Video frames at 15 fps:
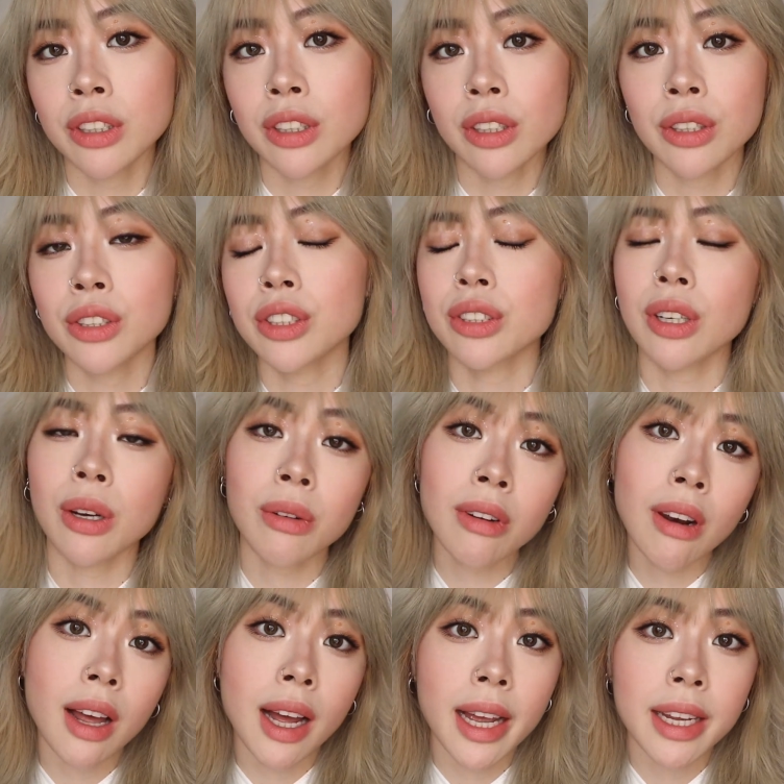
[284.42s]
you do, just go
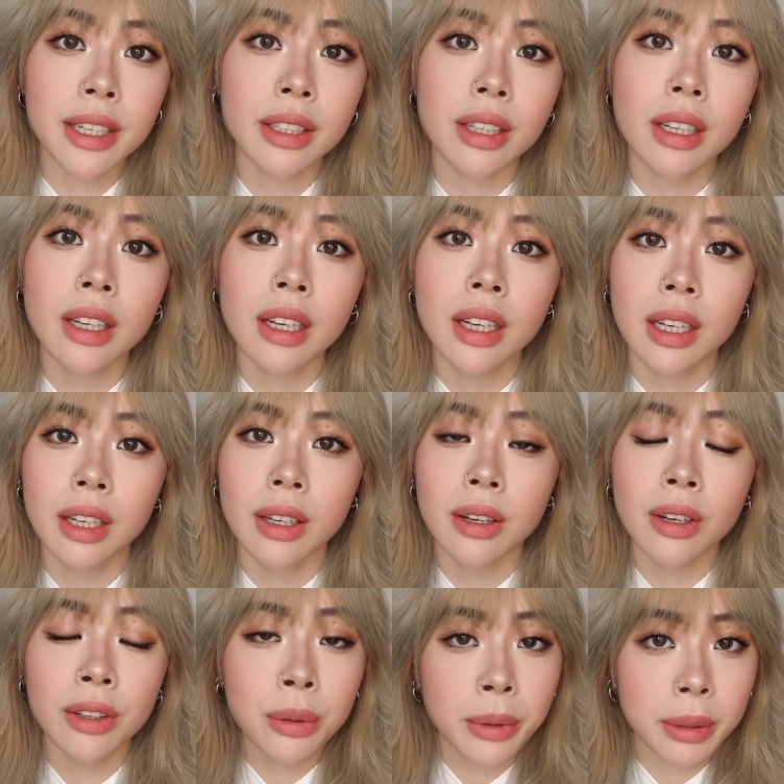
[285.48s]
online
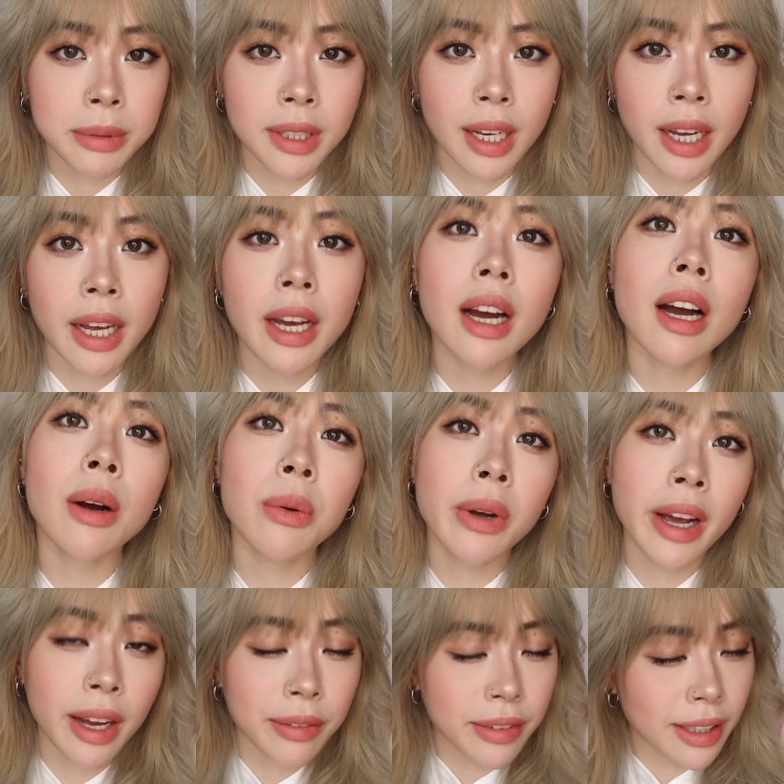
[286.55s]
on the website. I will
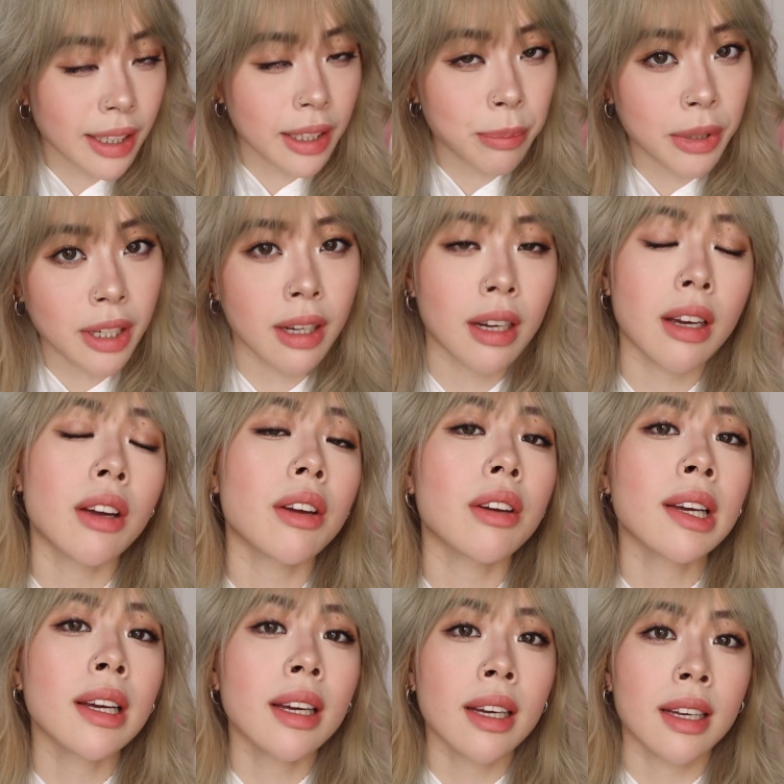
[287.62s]
have the link below,
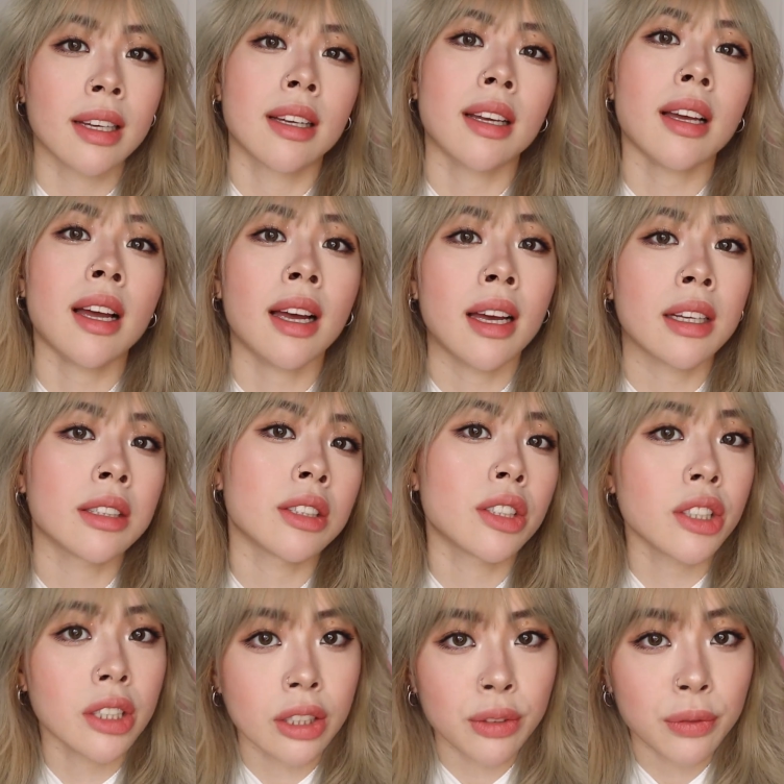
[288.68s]
and
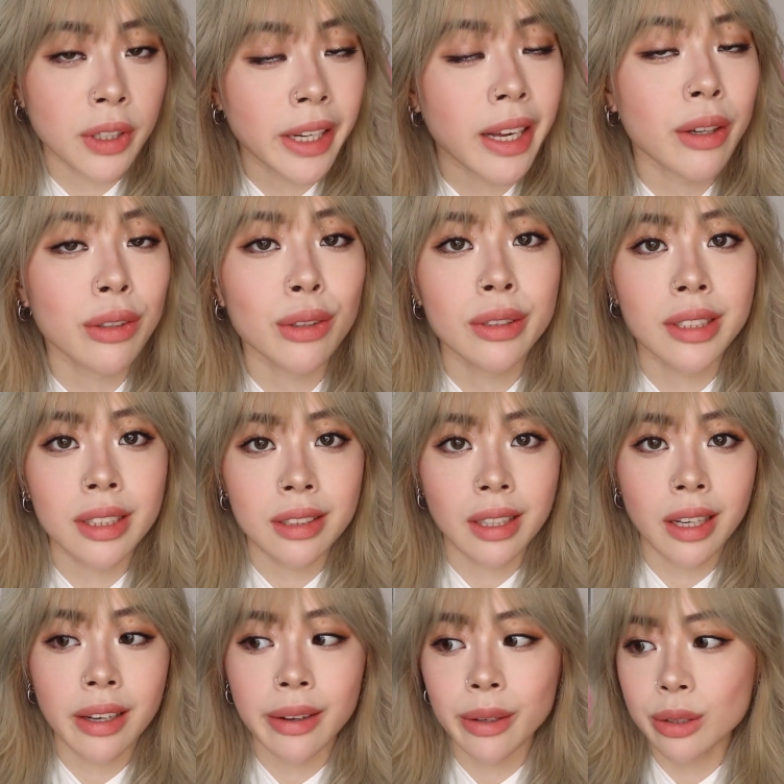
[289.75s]
just fill out your
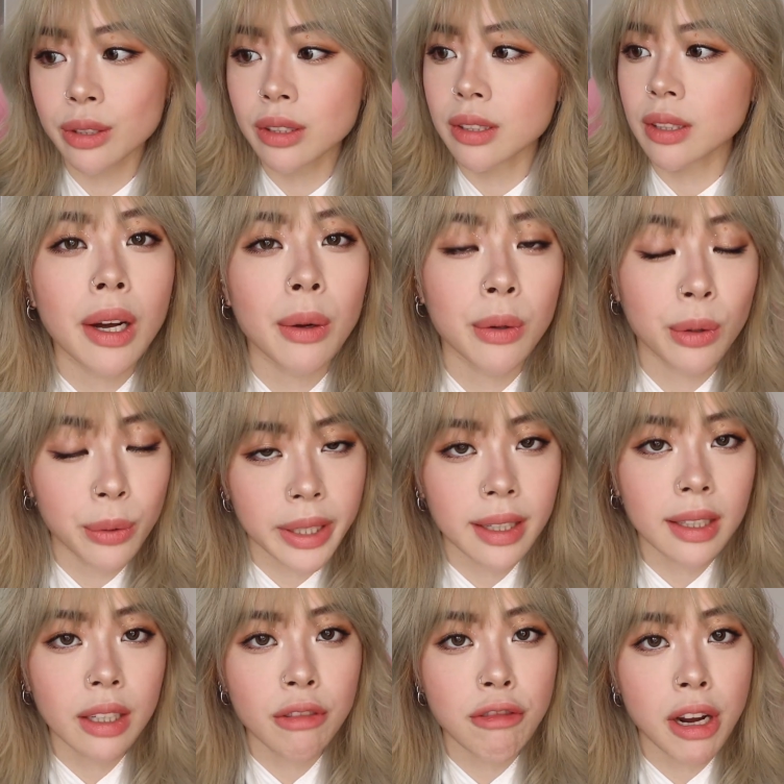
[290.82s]
details. I will
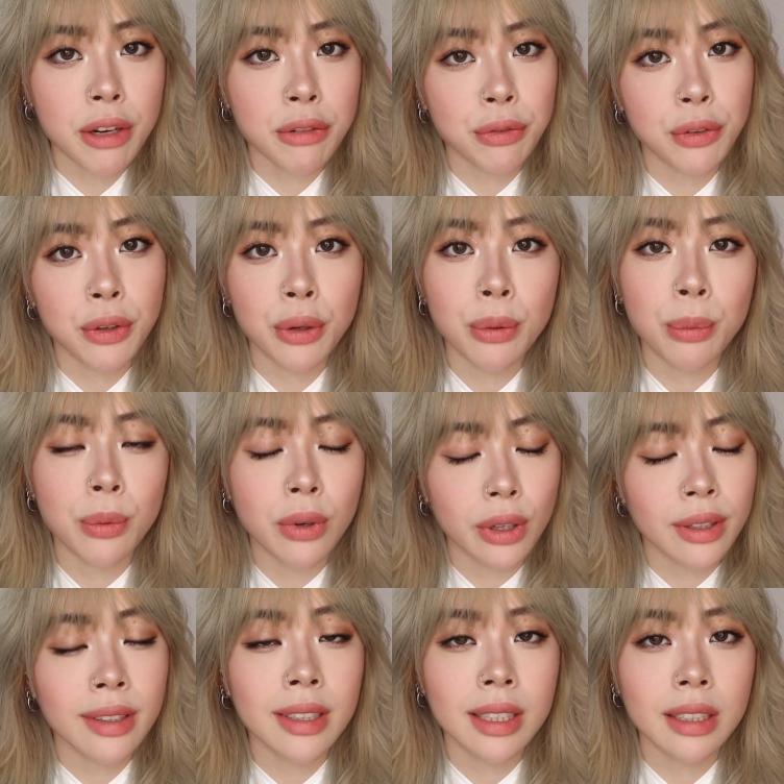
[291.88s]
quickly run through
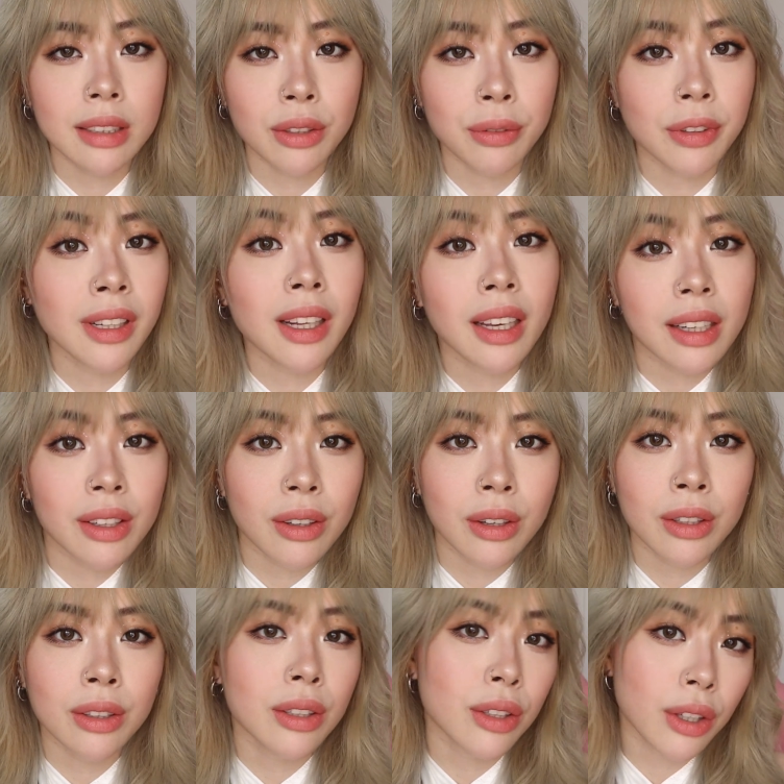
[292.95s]
what you need to fill in
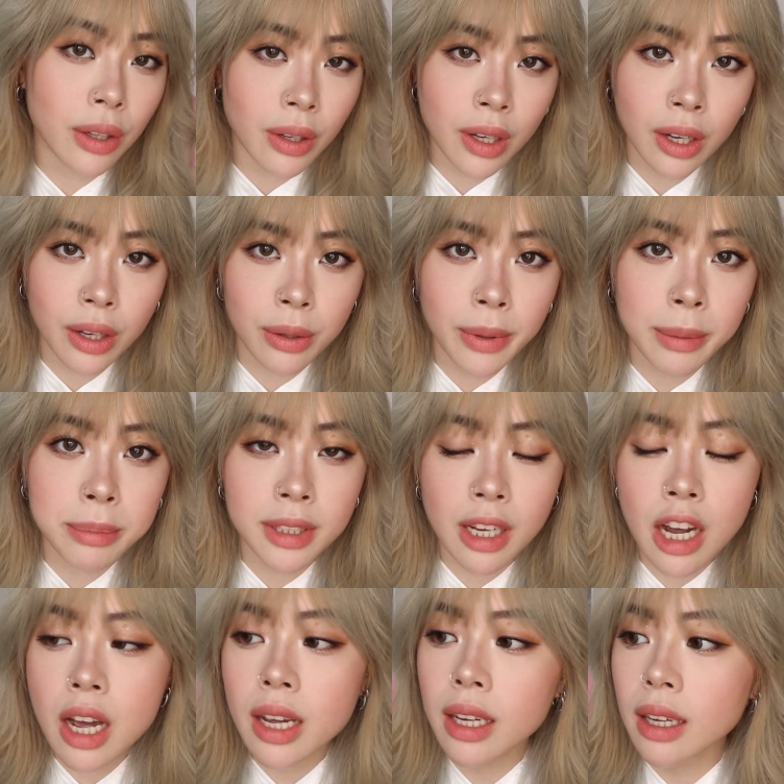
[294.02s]
on the Q Code
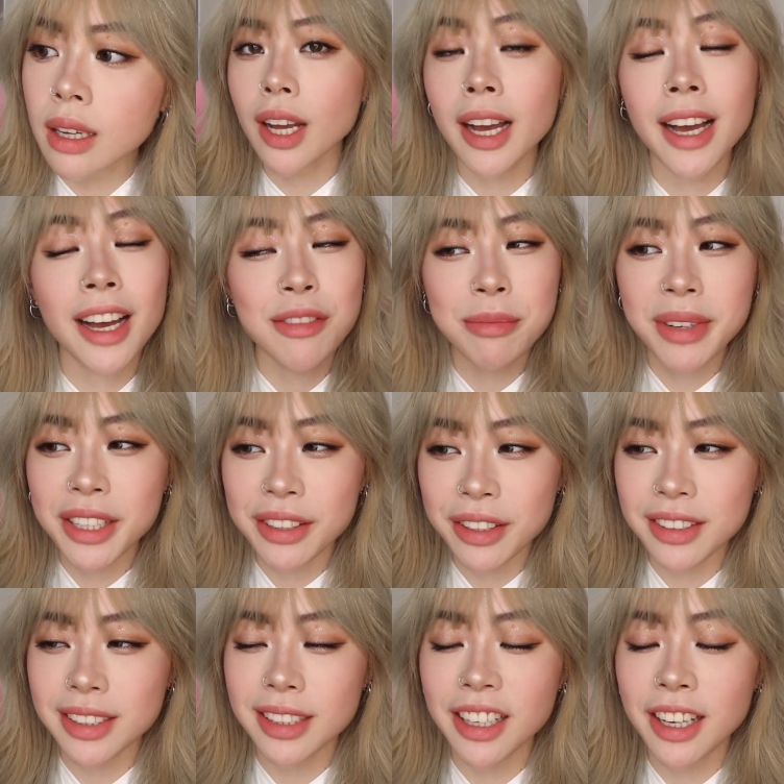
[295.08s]
website. I have my
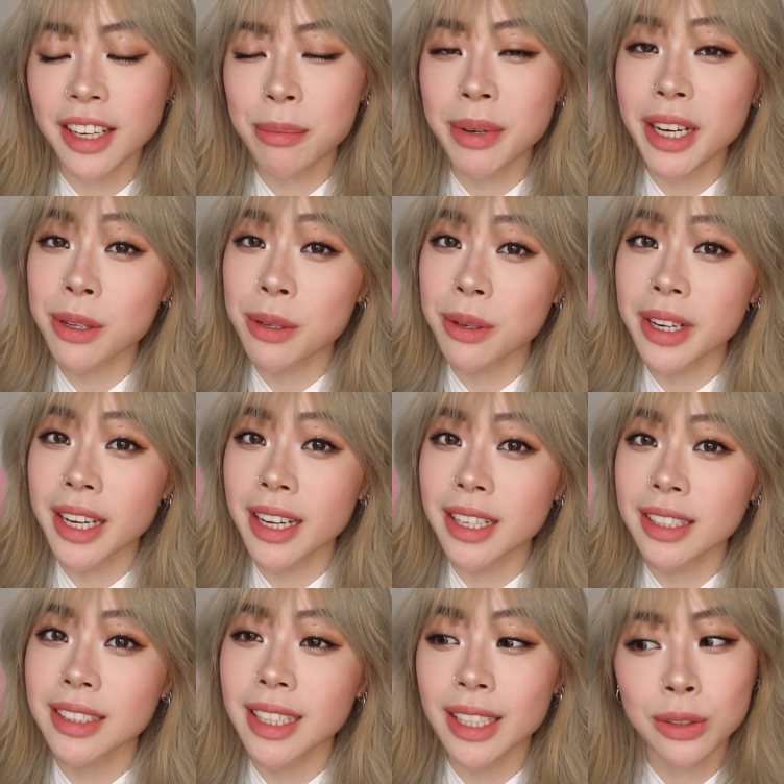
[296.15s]
notes here, by the
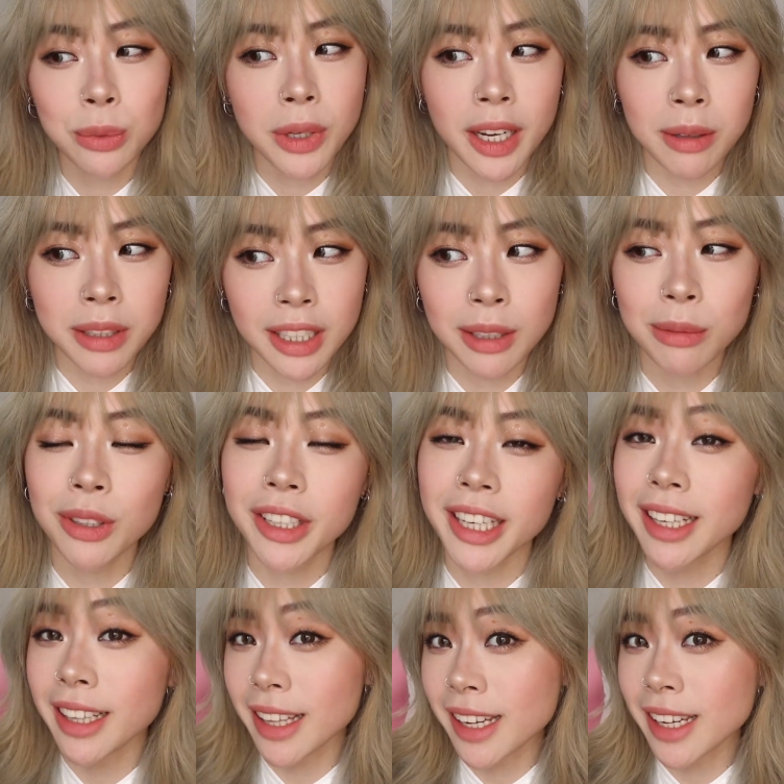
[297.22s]
way, that's why I'll keep
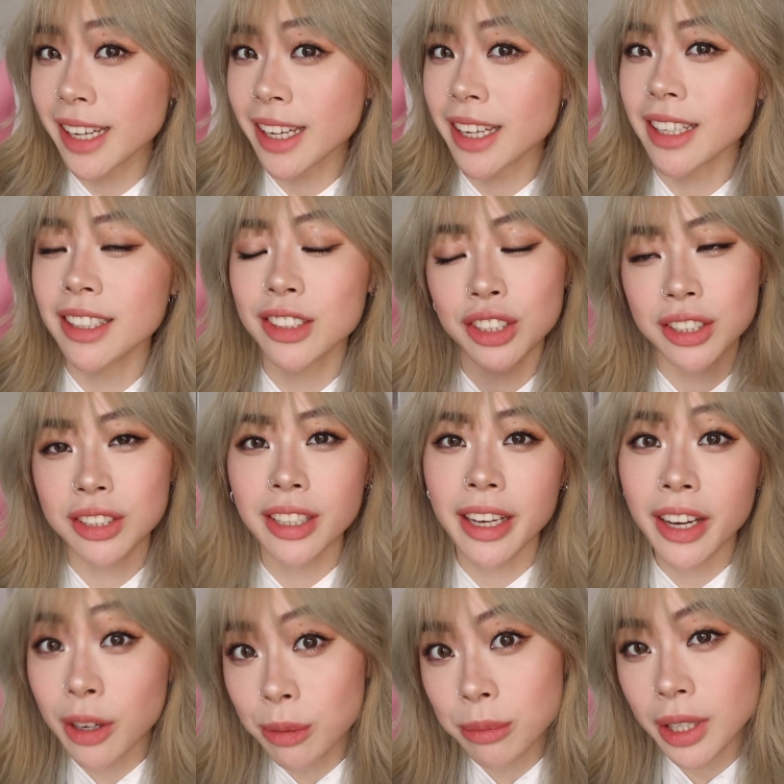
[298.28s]
looking there. It's just to
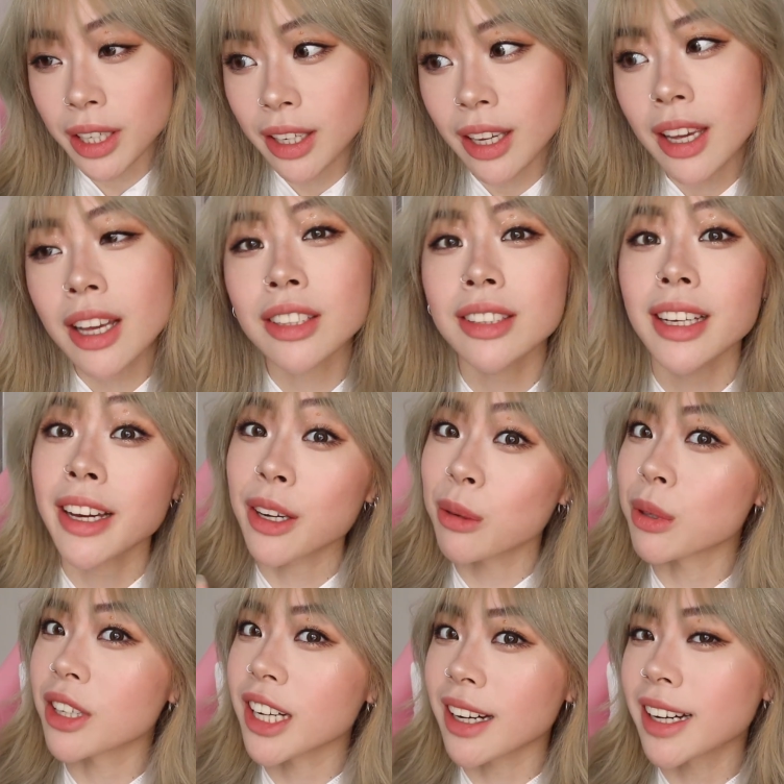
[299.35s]
help me to help
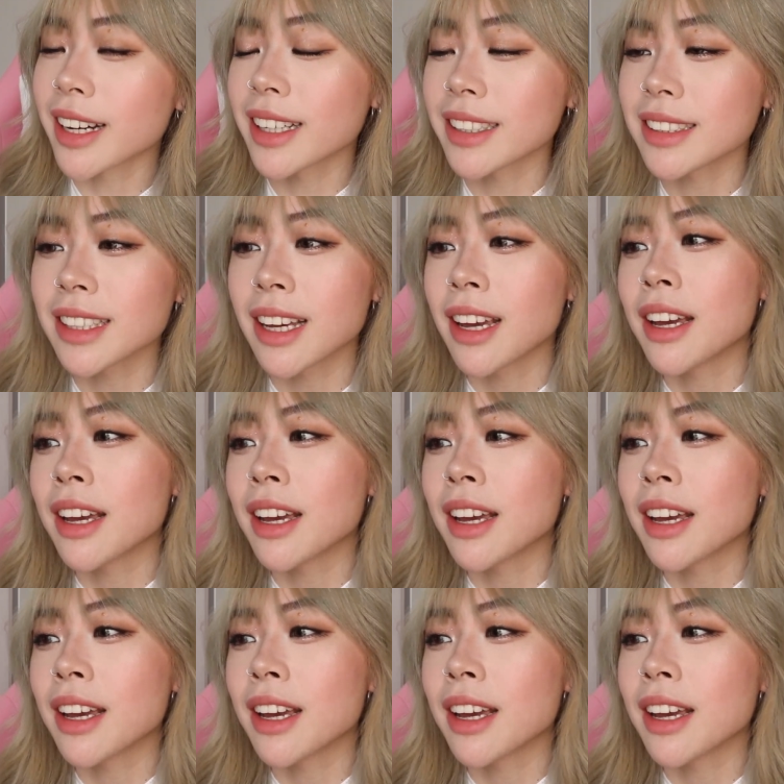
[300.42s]
you guys.